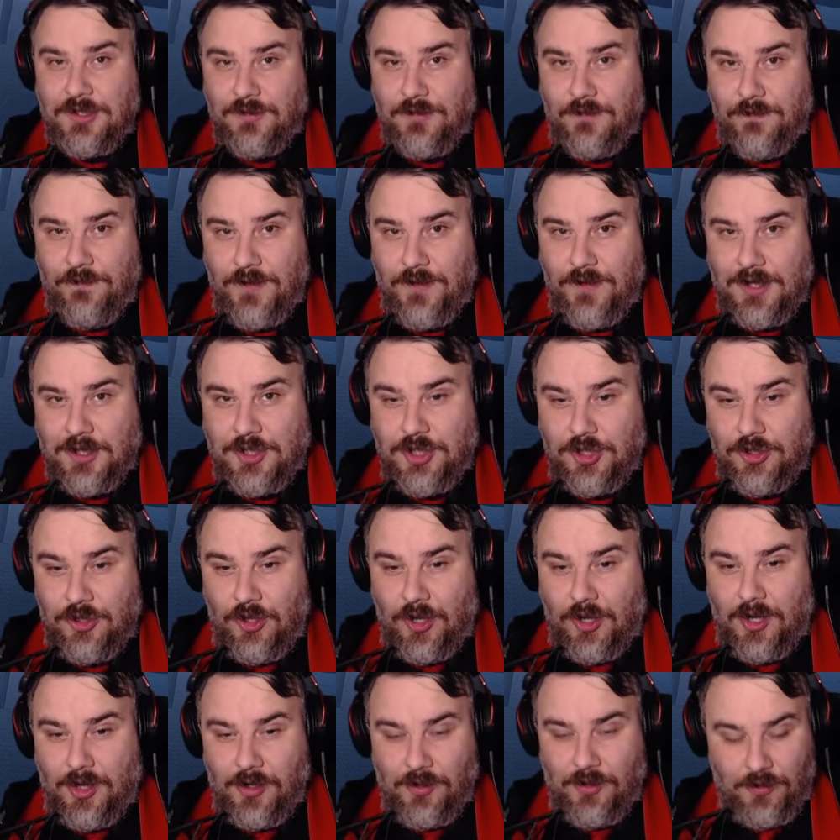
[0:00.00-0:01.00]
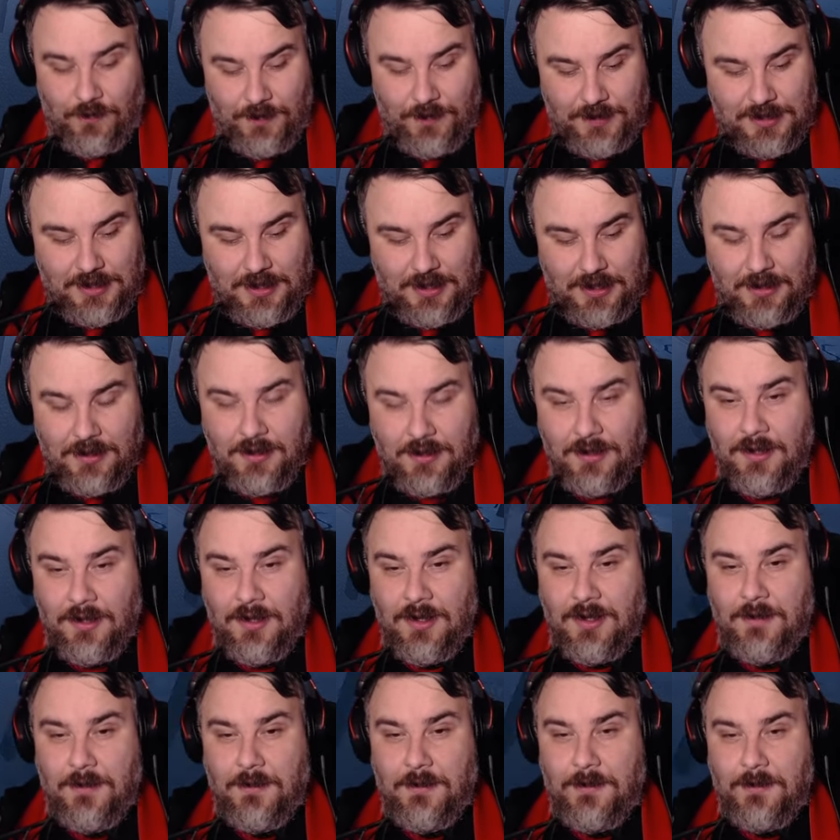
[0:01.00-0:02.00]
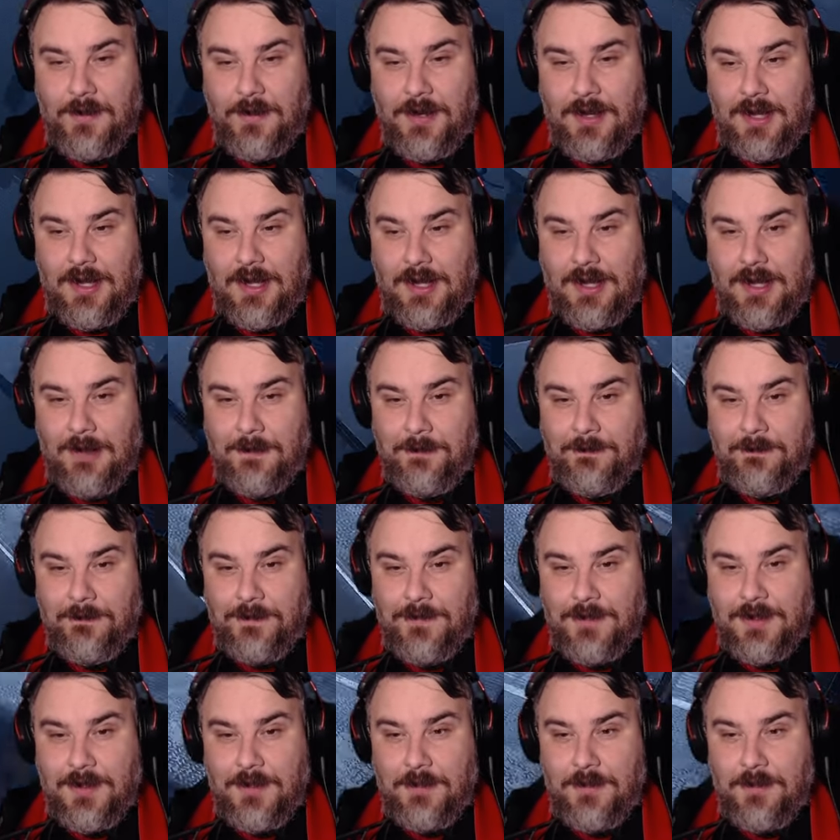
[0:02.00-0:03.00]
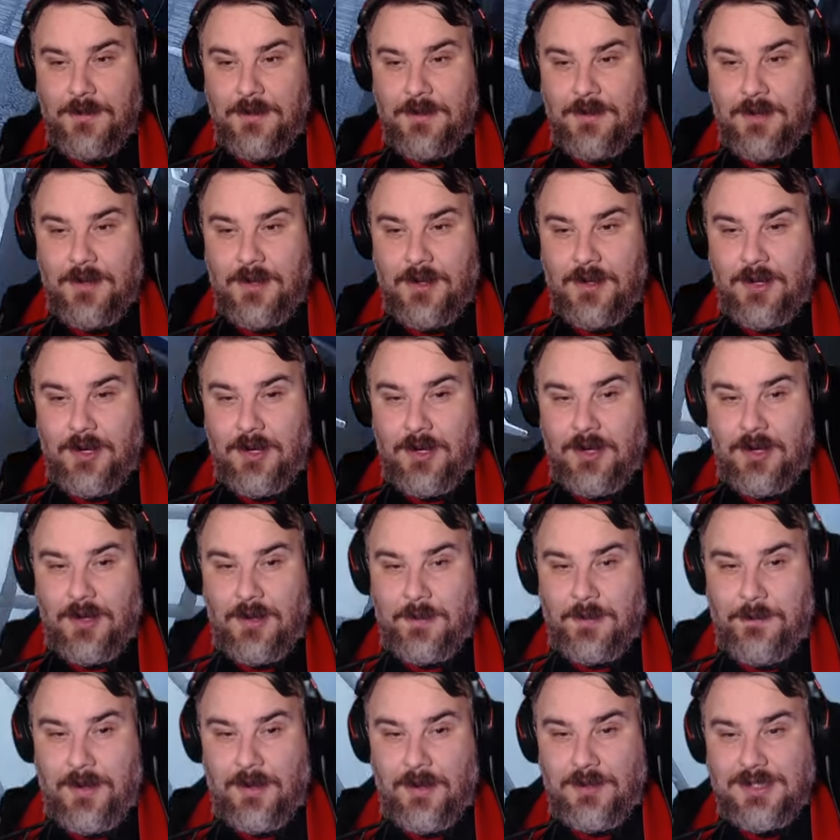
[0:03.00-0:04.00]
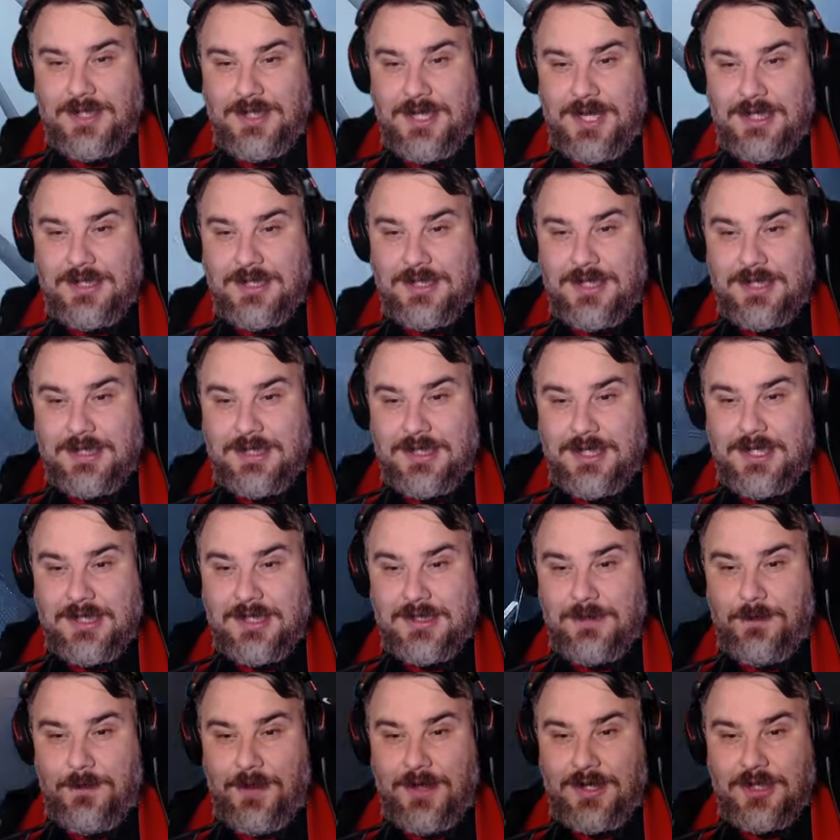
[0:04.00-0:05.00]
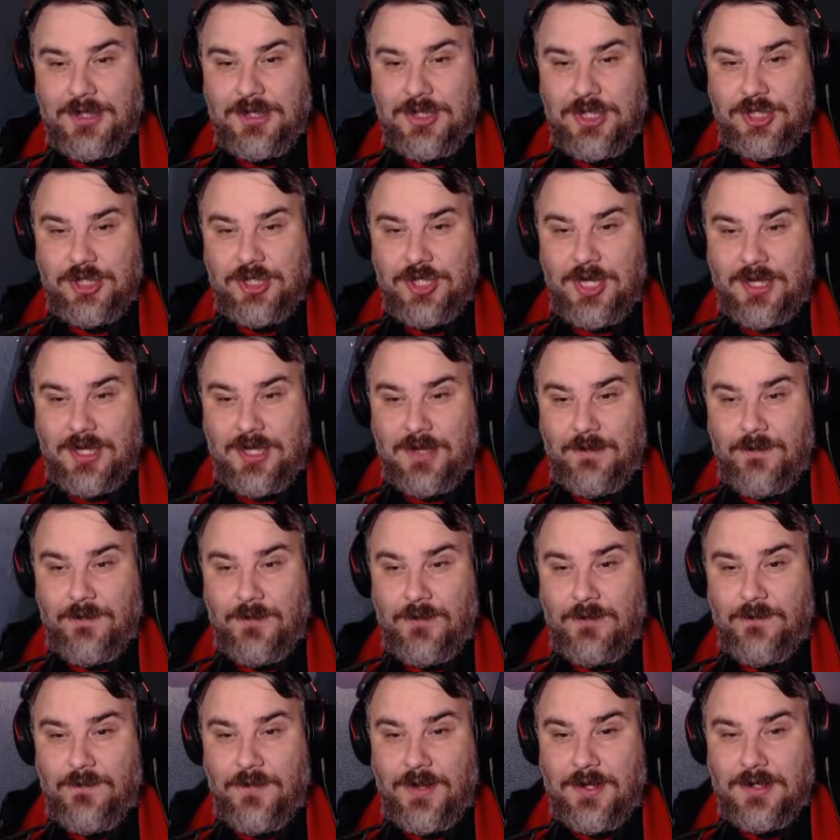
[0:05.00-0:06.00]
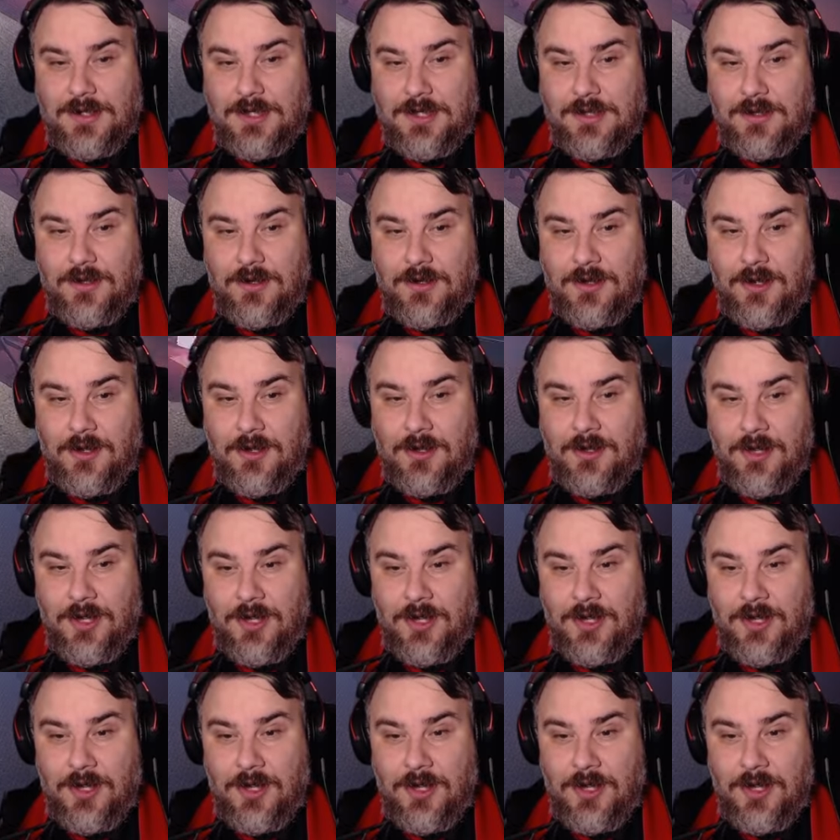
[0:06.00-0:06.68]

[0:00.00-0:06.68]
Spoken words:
for infection, not 100%, but most cases it's best to check if you're infected or not.